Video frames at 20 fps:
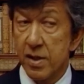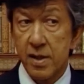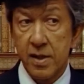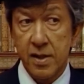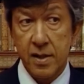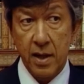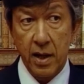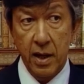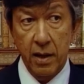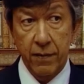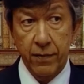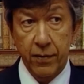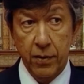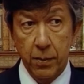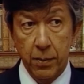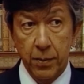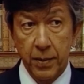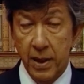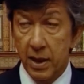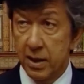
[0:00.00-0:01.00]
the style
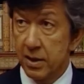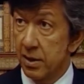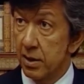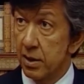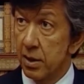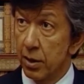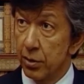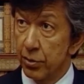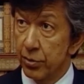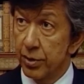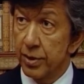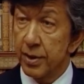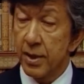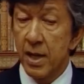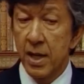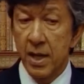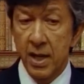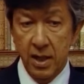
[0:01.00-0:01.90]
from 1900.